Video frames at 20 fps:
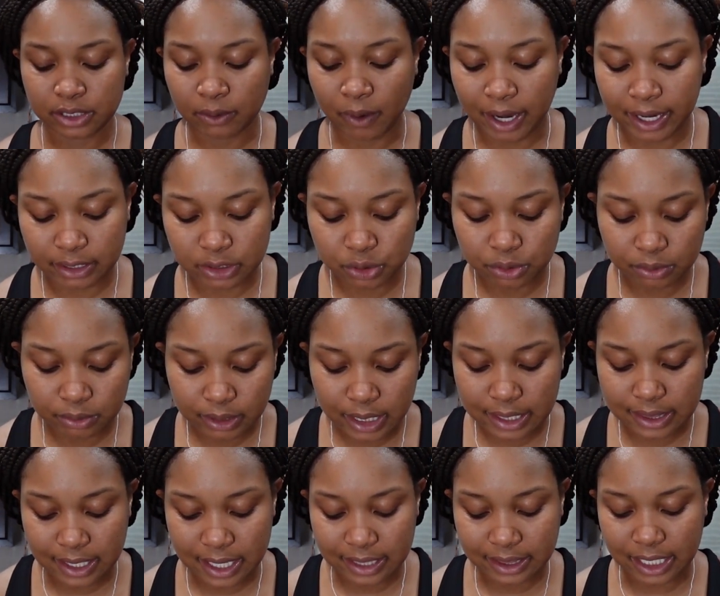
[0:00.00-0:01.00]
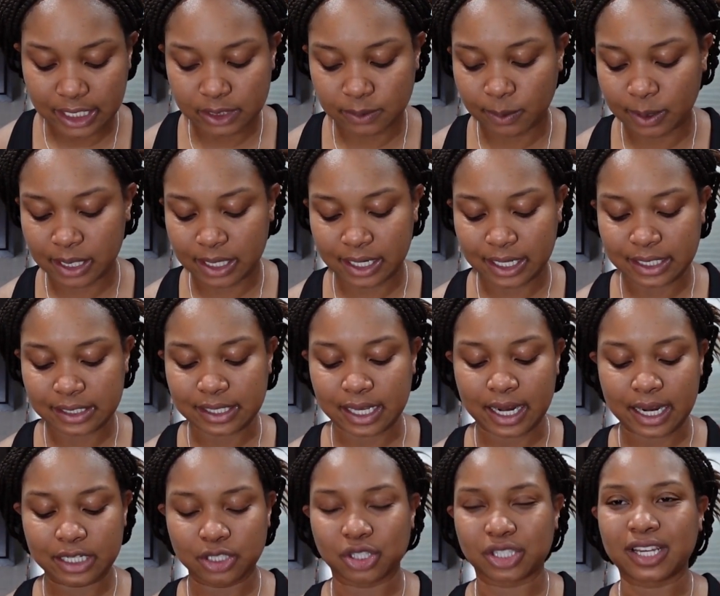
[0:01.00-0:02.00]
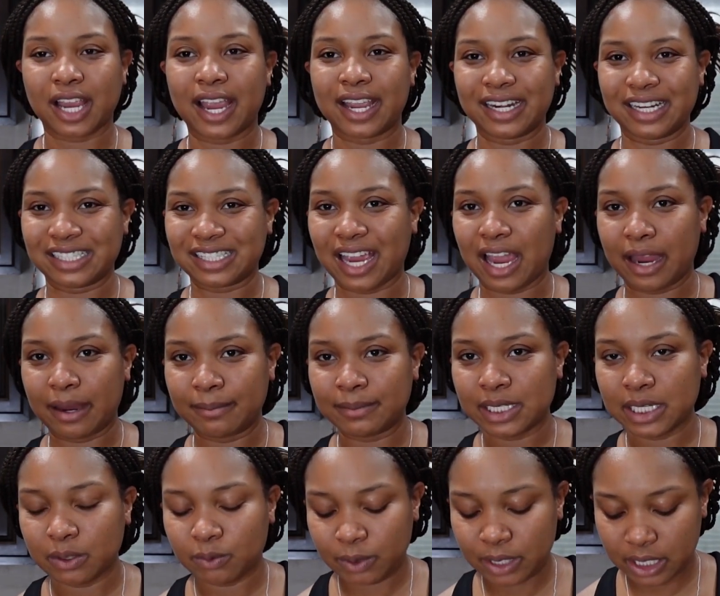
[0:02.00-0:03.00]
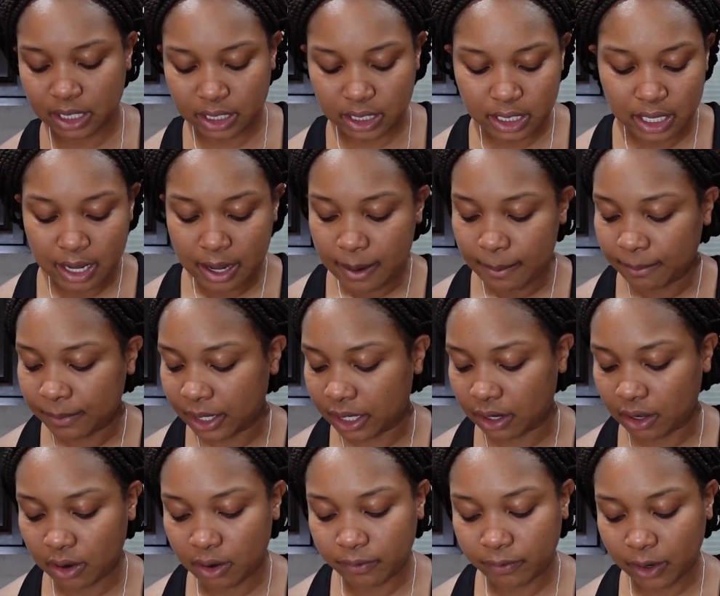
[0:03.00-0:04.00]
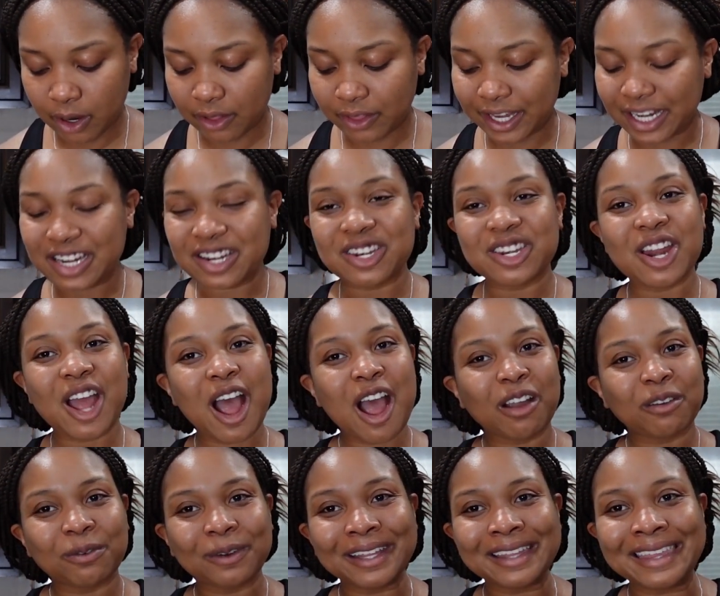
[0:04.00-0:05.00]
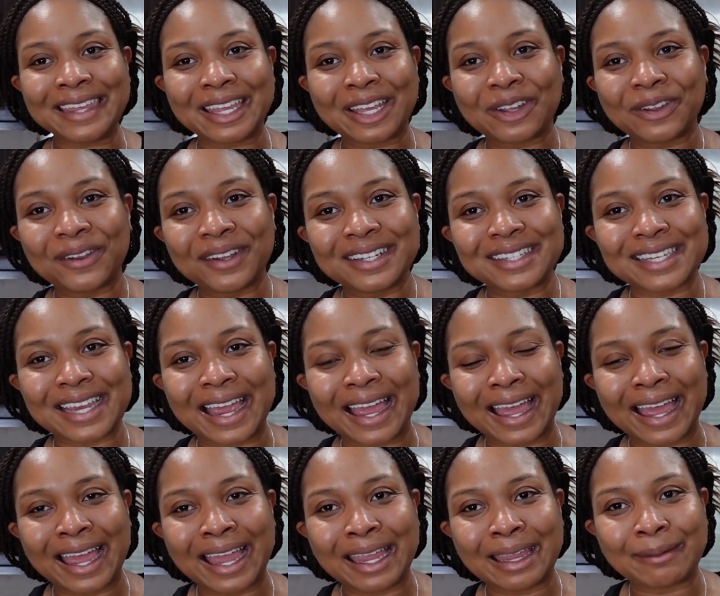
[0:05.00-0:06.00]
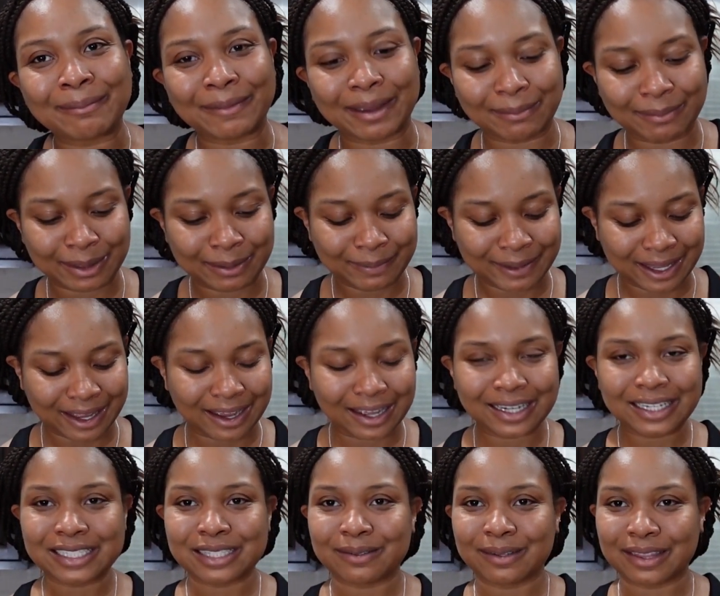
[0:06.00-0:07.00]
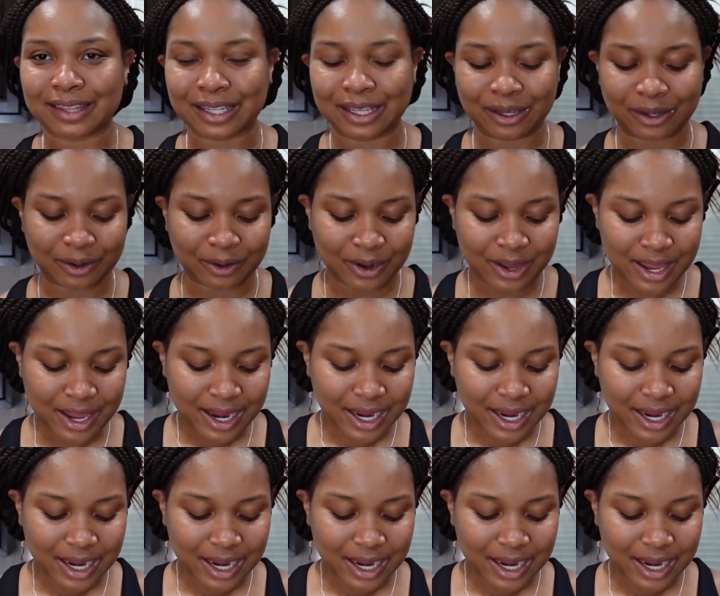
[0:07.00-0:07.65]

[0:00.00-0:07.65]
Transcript: So I truly think that's what it is. Like I just kind of timed it weird, but overall, like not really a good time. I'm going to be honest with you.